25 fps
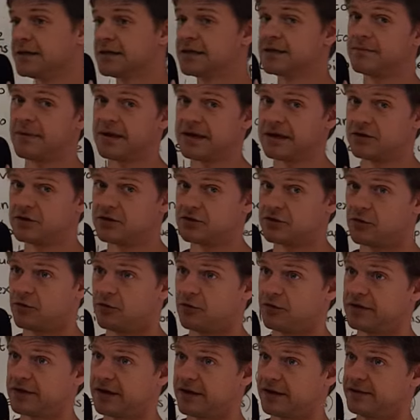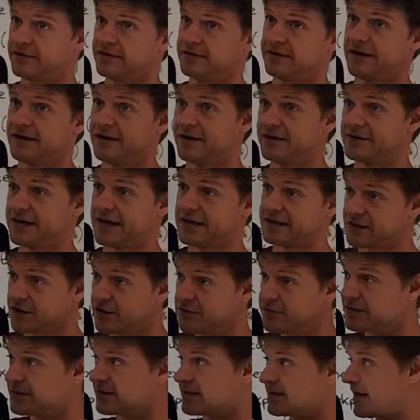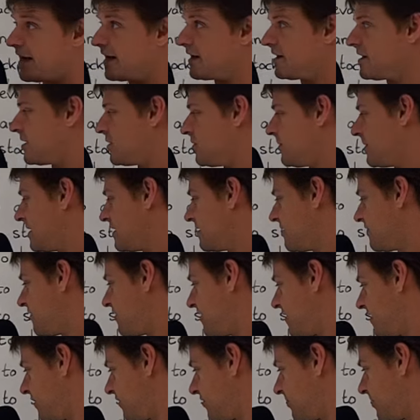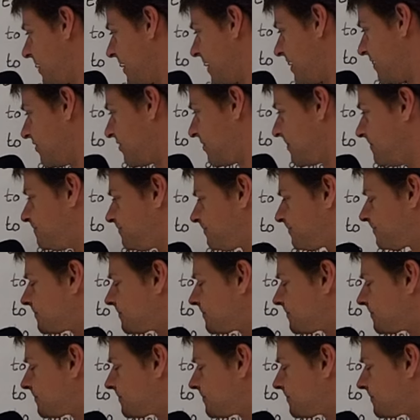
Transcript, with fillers: to make sure that uh, they don't attack you in the first place